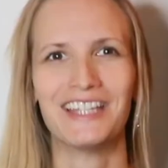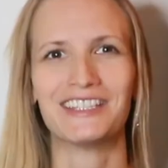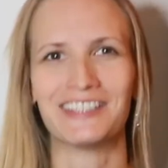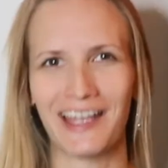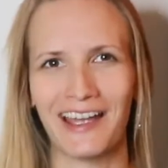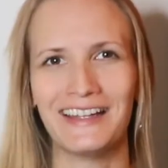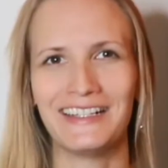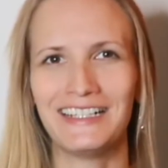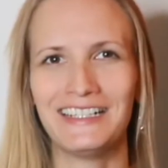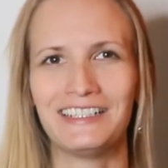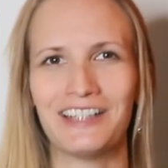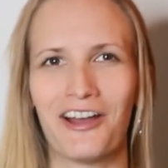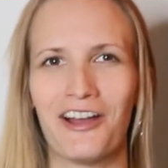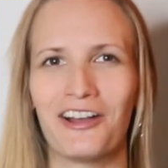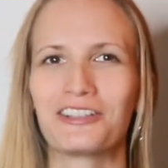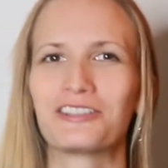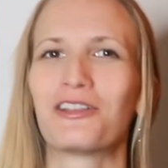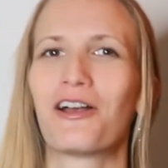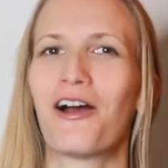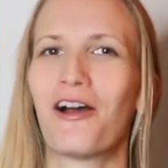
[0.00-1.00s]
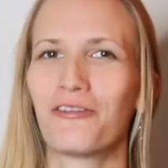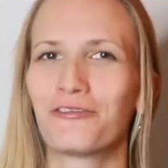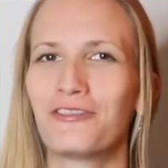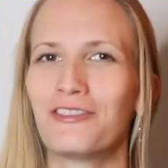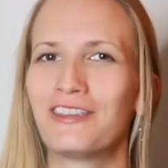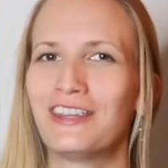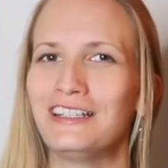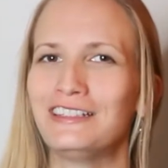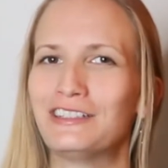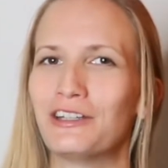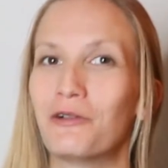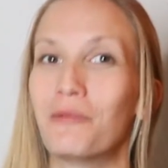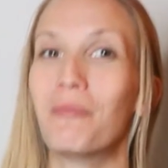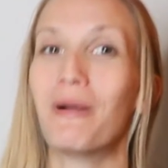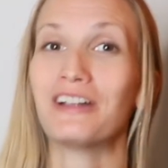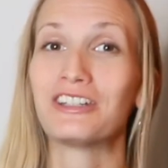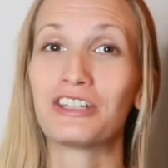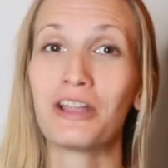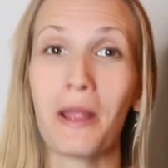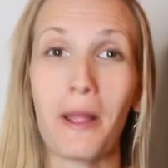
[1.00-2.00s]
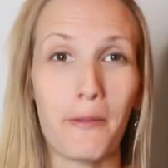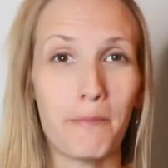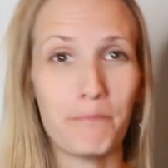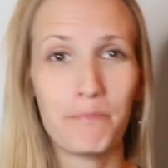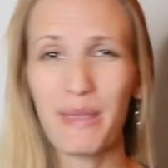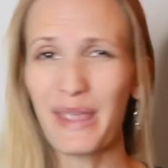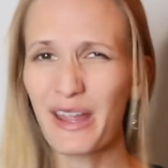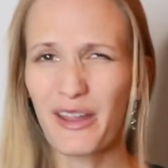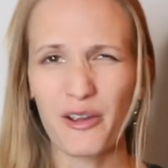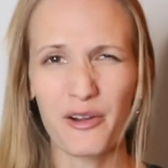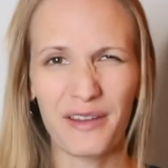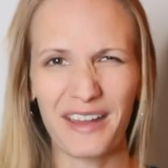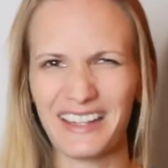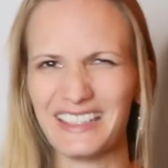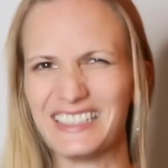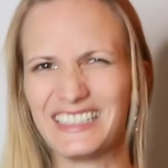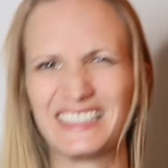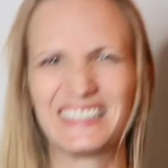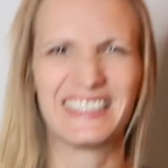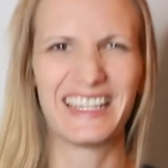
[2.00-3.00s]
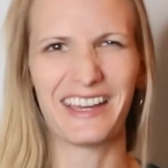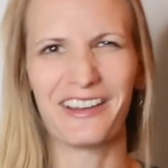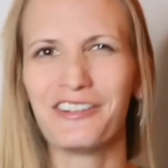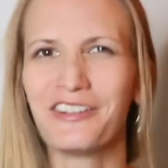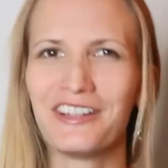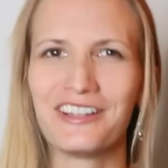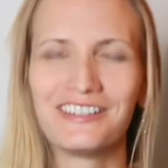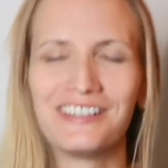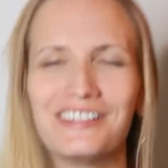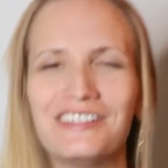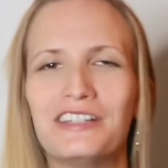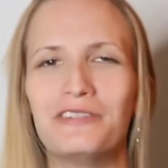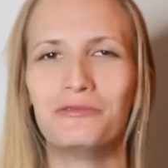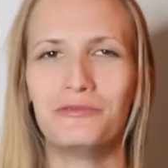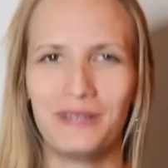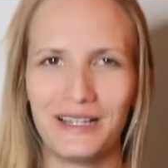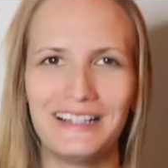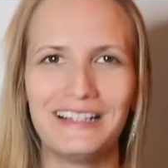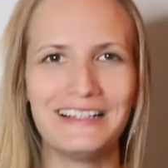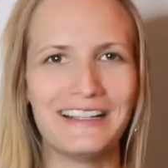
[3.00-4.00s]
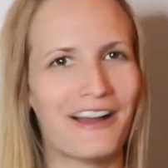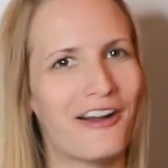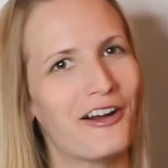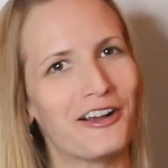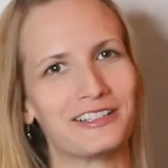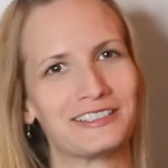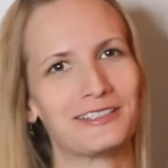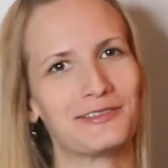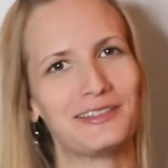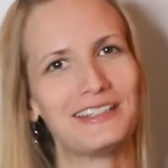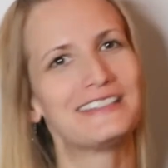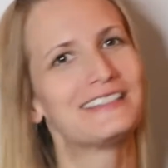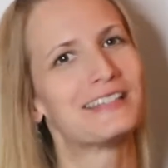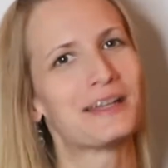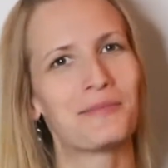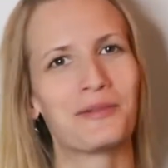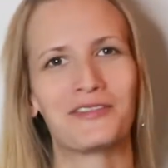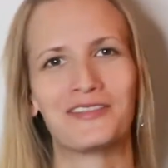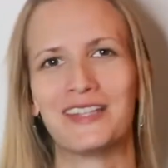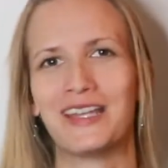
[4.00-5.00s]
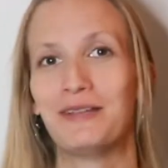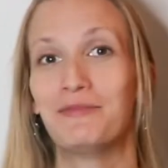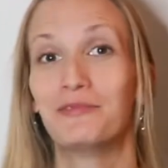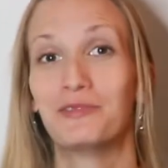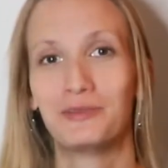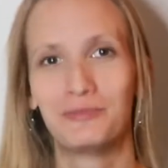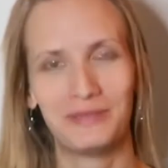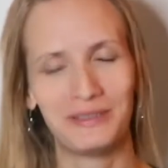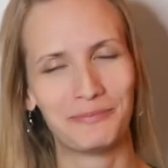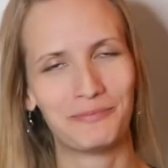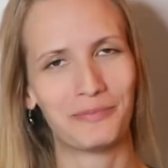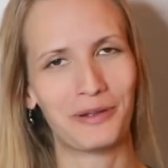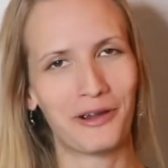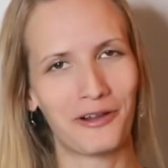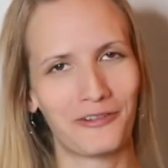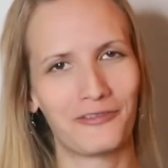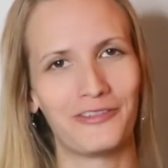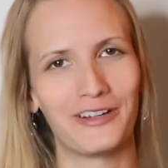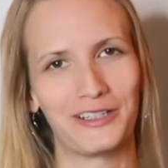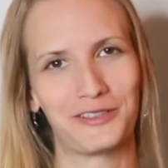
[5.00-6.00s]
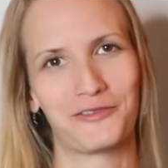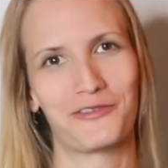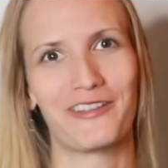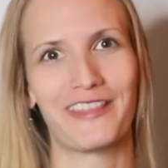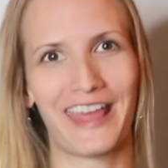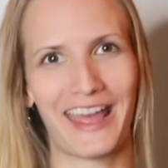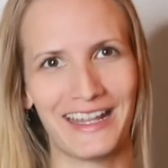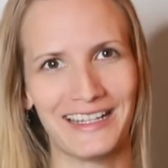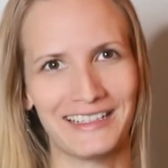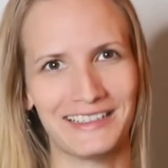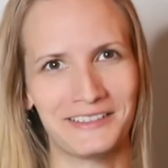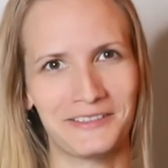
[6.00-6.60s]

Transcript: Tiny dogs often think they're much bigger and scarier than they really are, so this type of name would be perfect for that.